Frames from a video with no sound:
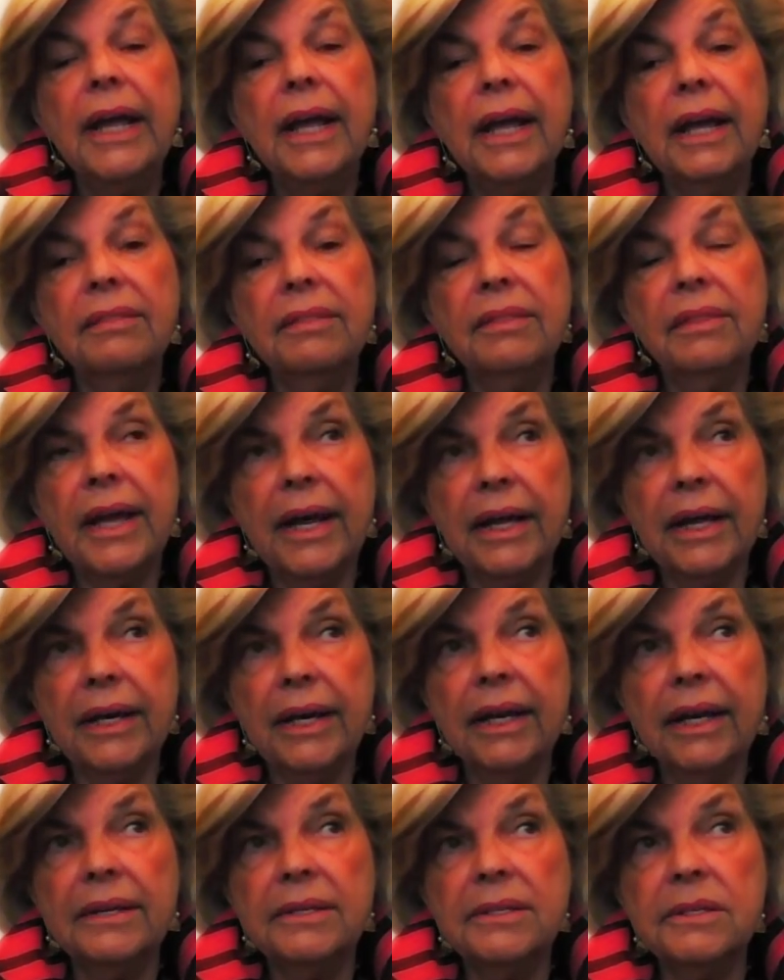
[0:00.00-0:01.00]
And that
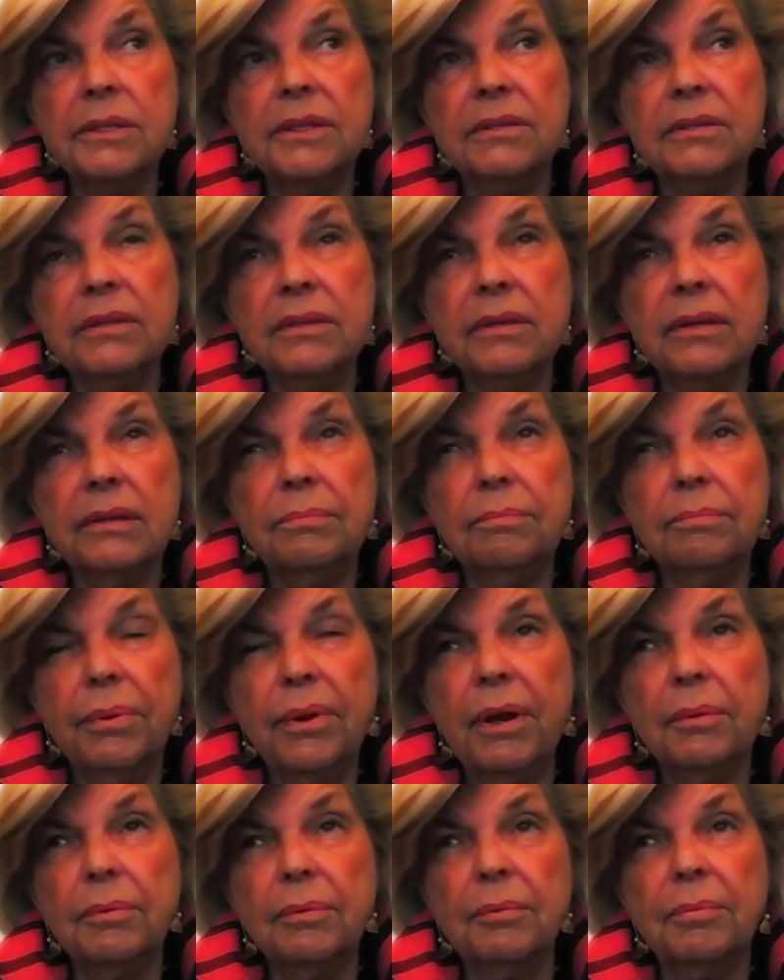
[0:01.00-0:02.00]
has
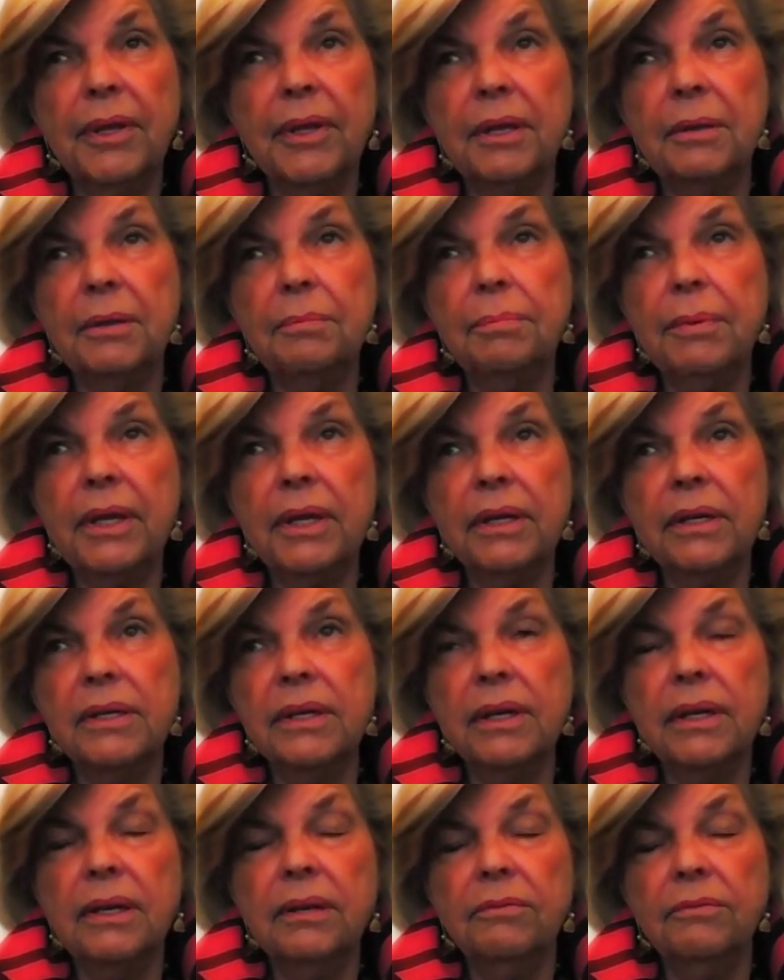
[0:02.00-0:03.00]
probably been
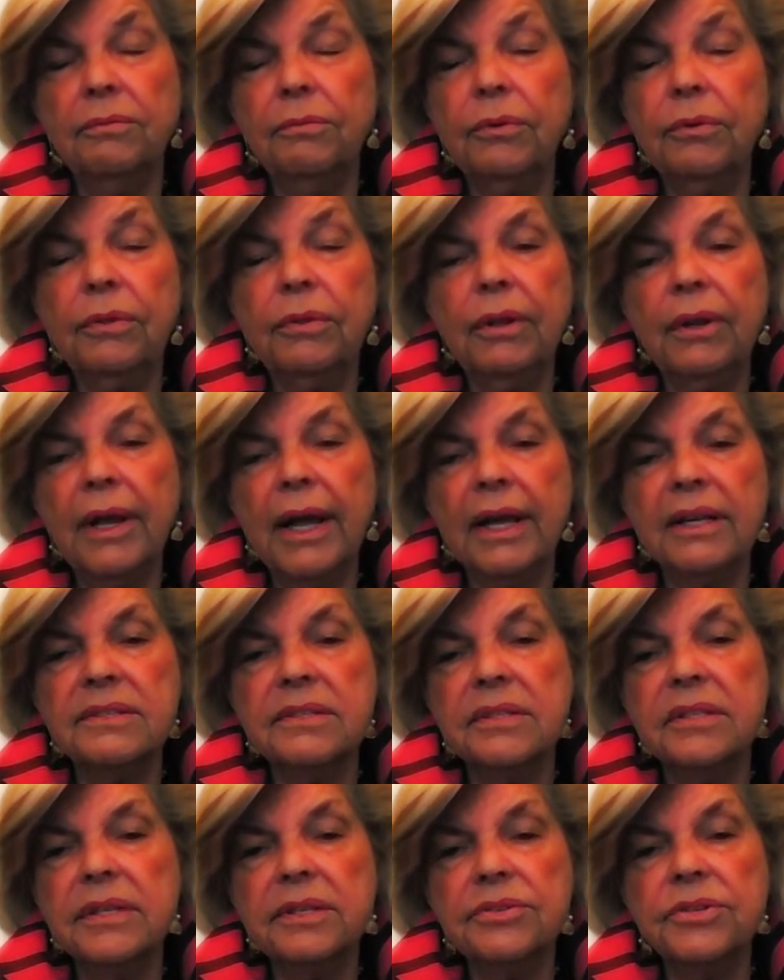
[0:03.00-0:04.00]
done for the
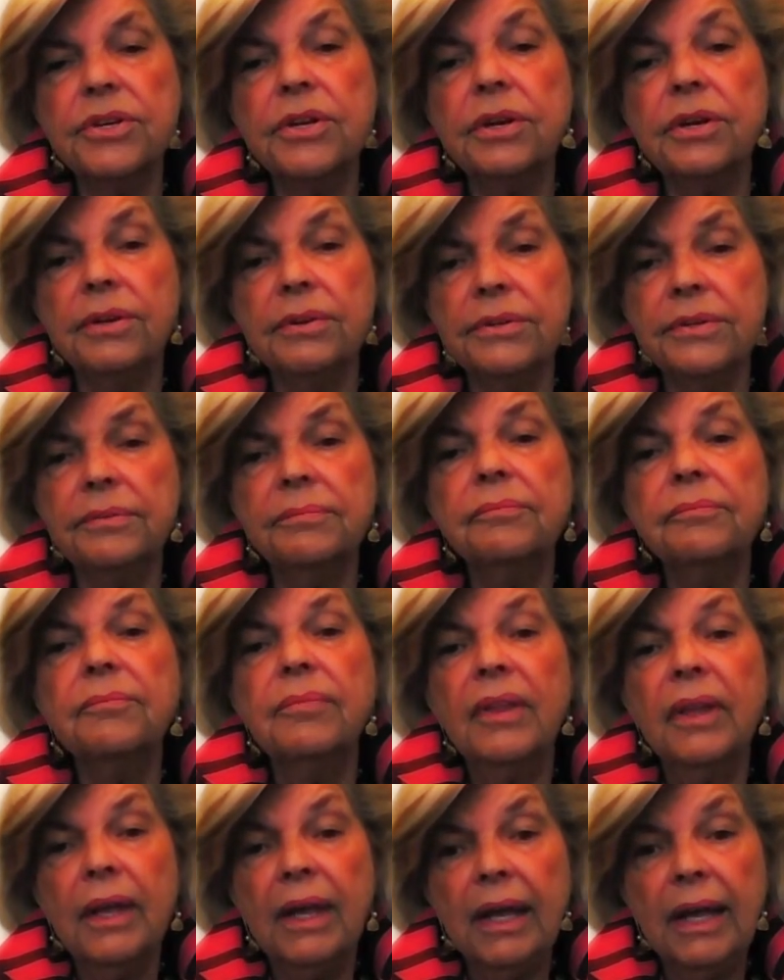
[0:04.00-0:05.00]
last 6 years.
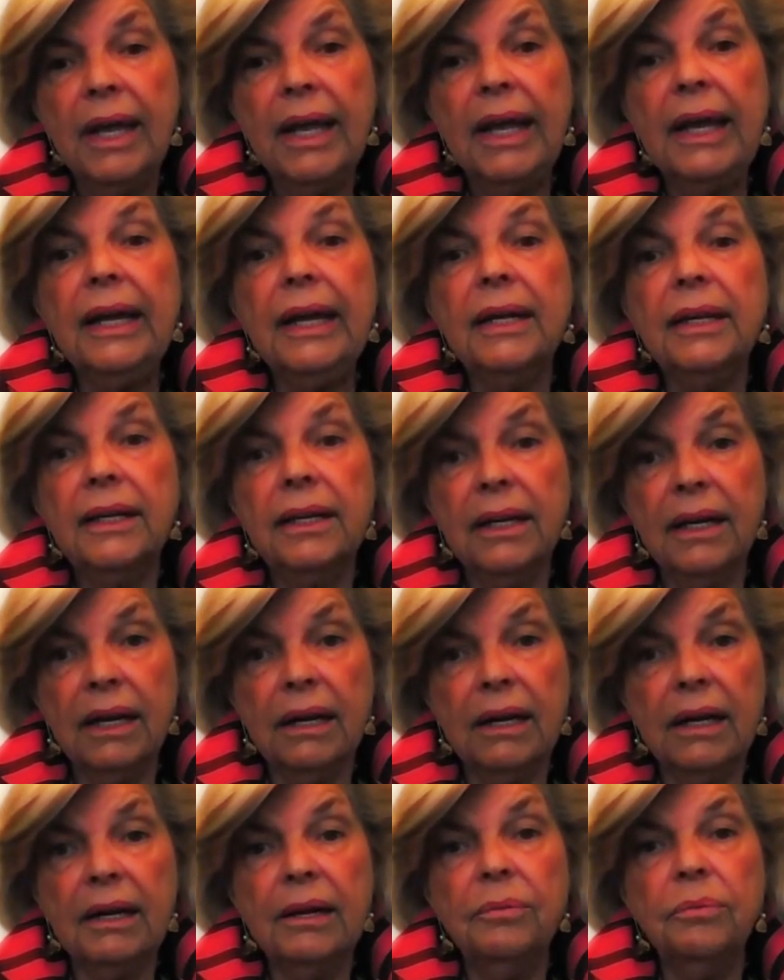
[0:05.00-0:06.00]
And
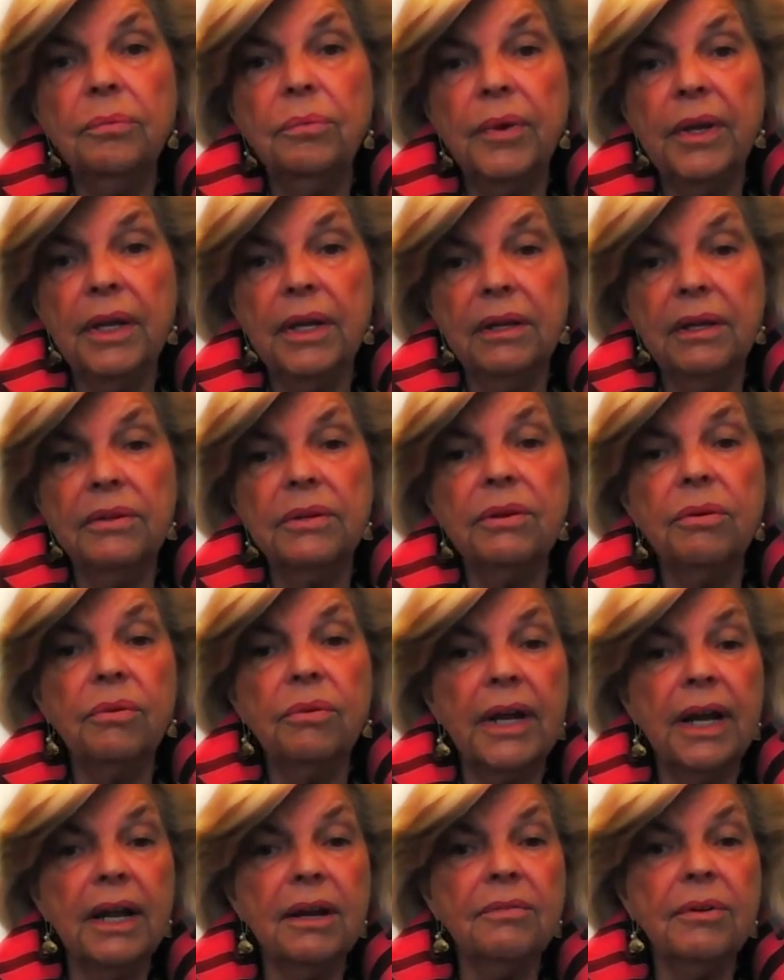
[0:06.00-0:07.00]
we
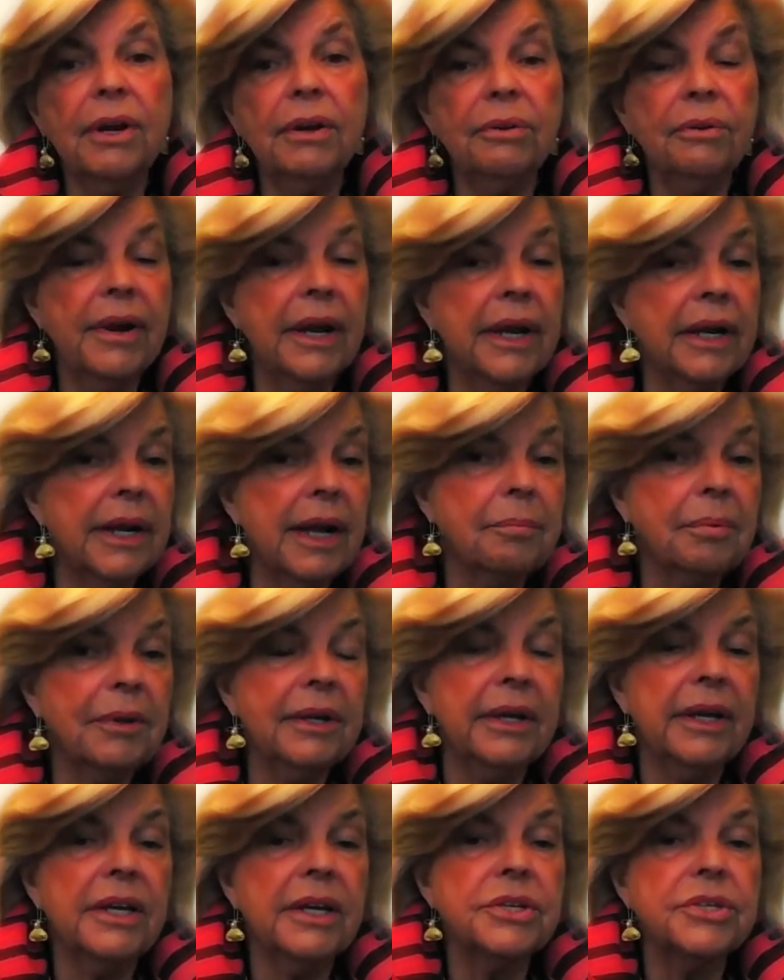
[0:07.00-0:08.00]
don't have our grant
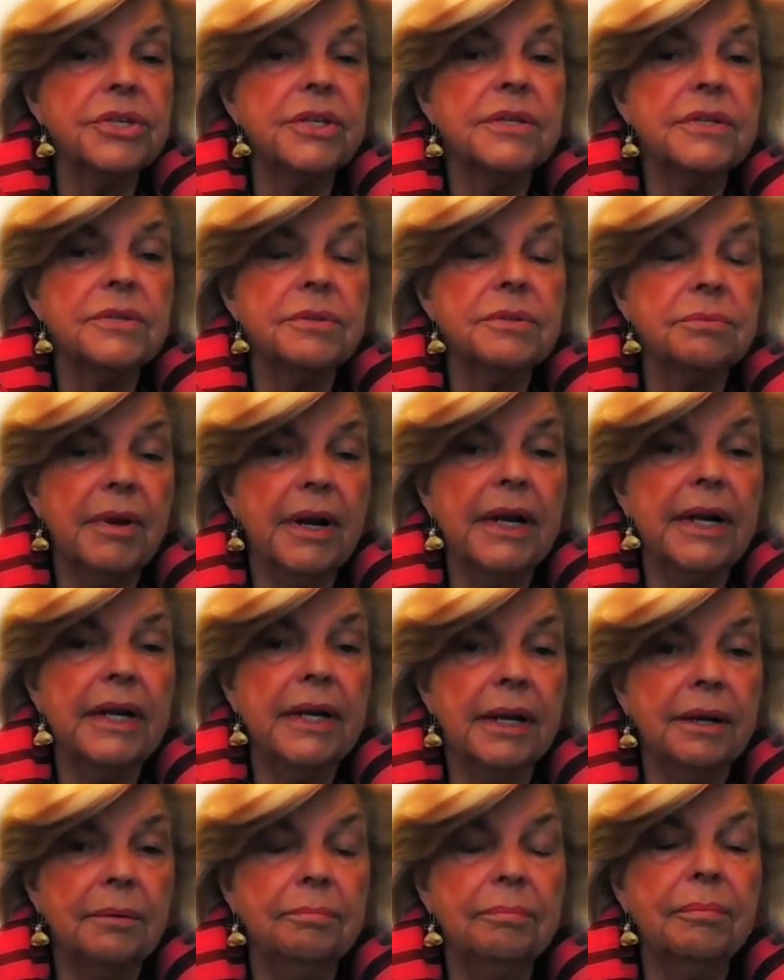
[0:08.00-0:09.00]
applications ready
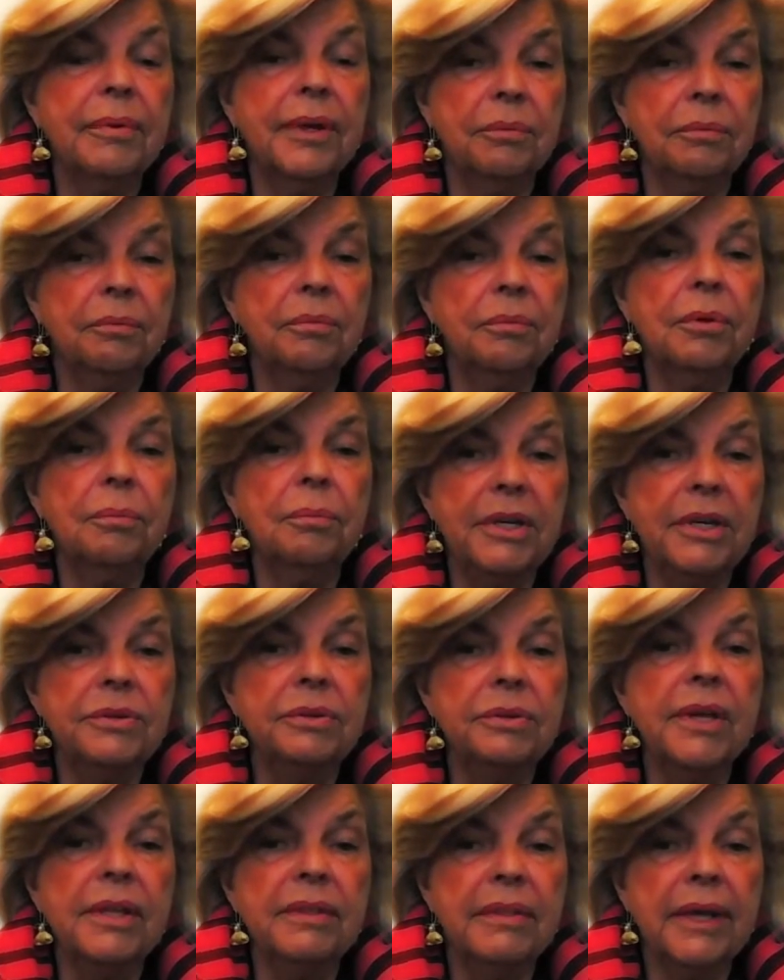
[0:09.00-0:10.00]
yet, but we'll be
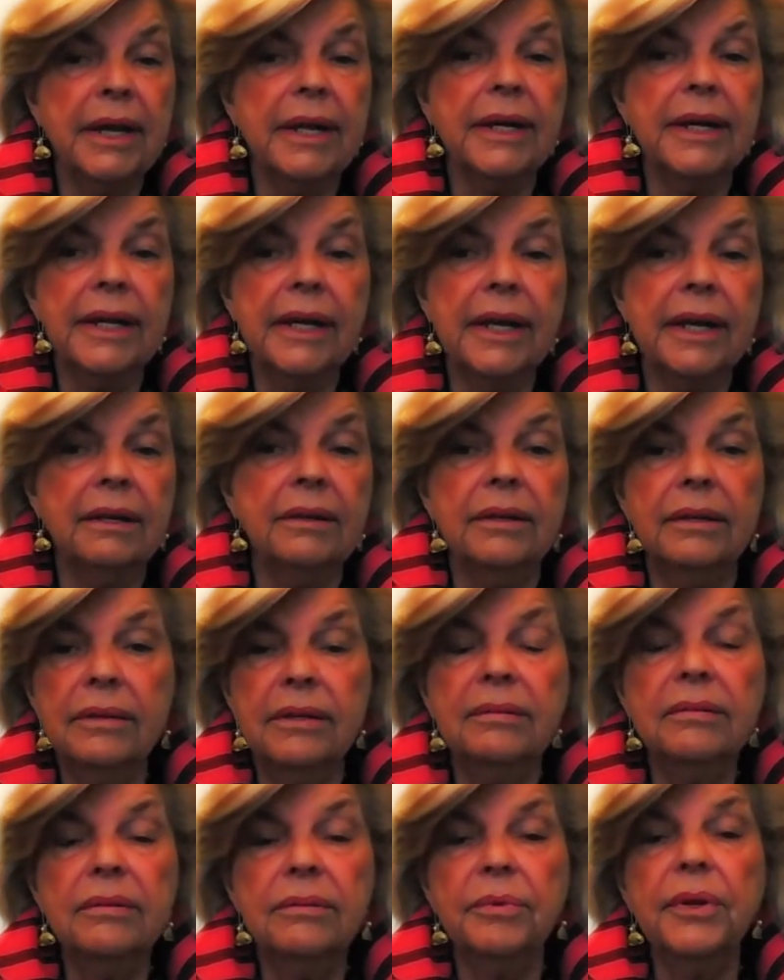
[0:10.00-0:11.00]
doing that again,
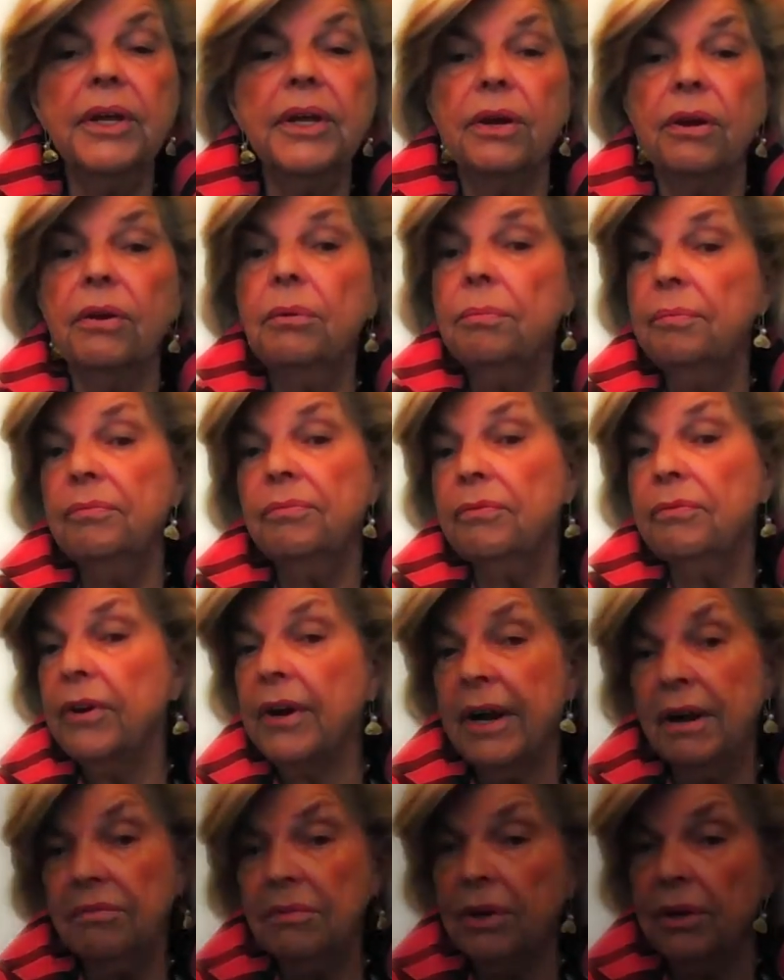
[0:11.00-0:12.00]
we hope,
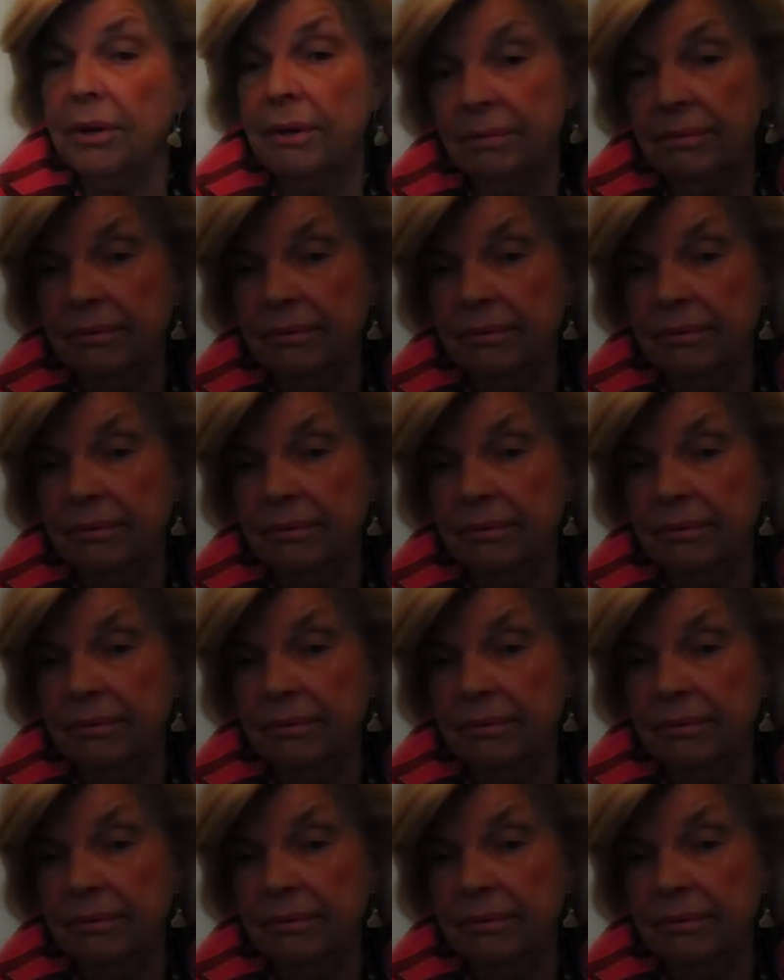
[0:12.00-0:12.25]
forever.